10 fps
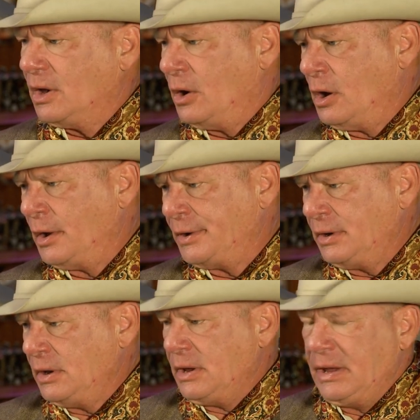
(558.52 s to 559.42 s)
on
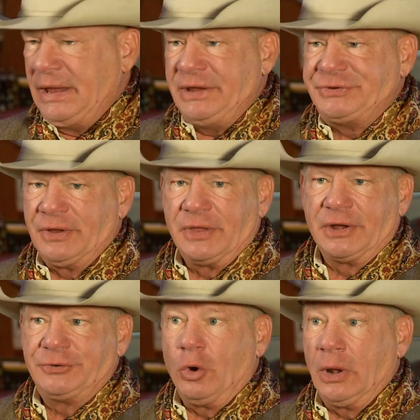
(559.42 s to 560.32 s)
each of
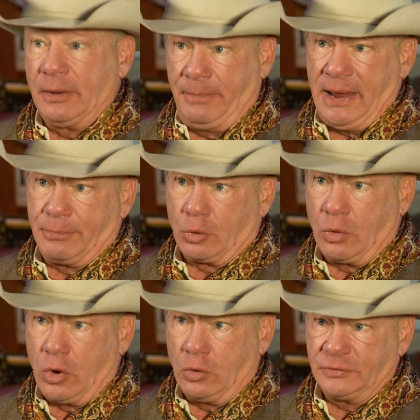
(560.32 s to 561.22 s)
the toilet paper
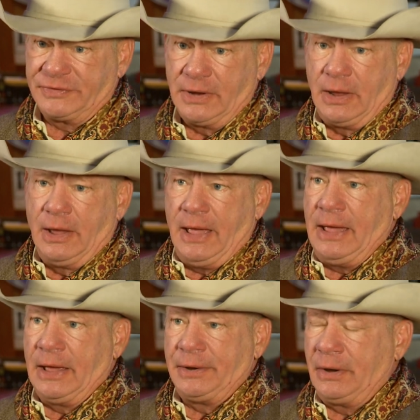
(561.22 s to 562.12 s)
rolls.
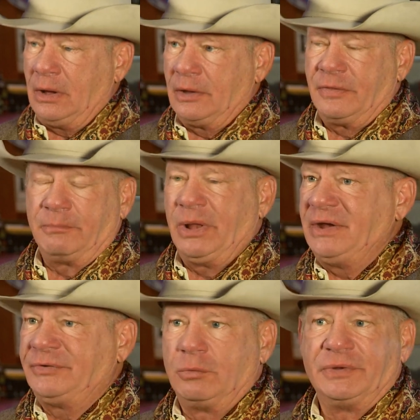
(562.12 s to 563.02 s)
And uh, the
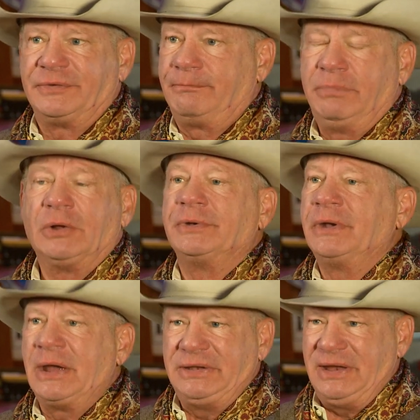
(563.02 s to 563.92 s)
place was built
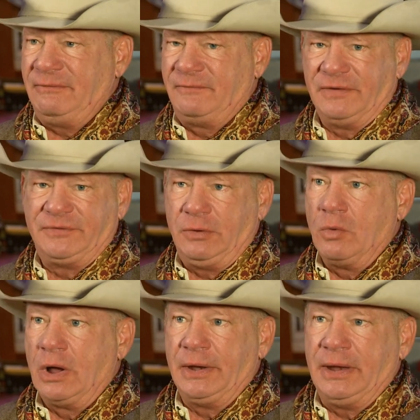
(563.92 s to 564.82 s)
in
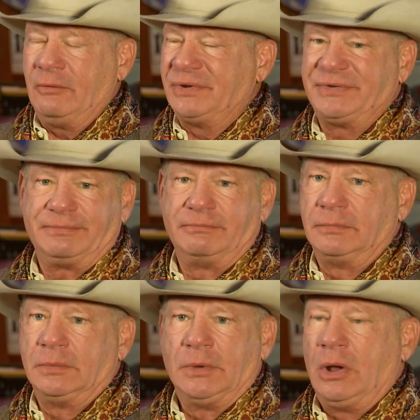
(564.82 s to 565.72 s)
1951. It was
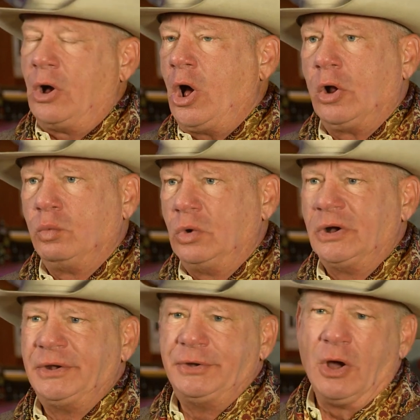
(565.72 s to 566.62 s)
all
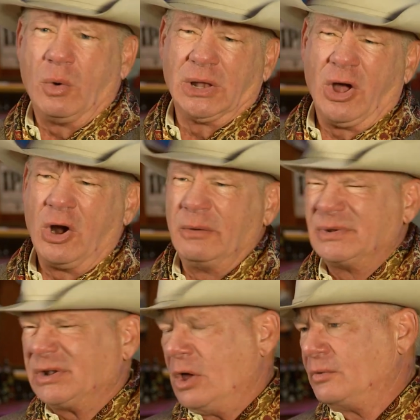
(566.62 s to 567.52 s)
wood, no
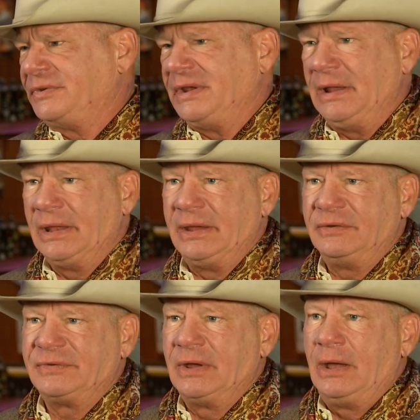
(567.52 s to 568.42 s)
alarms, low
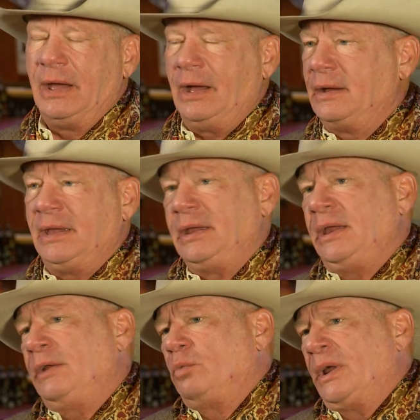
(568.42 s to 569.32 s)
ceilings. Uh, it,
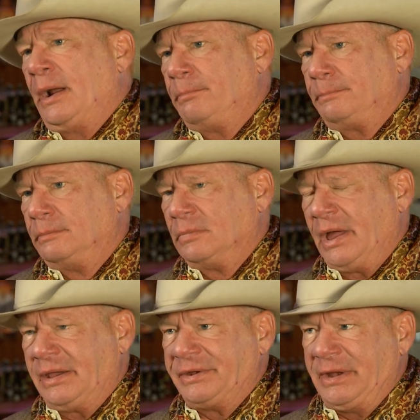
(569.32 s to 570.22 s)
it went up
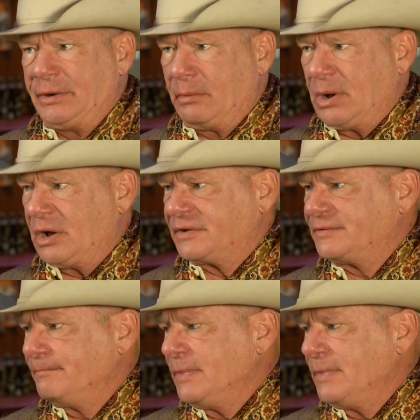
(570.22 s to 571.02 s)
like a tinderbox.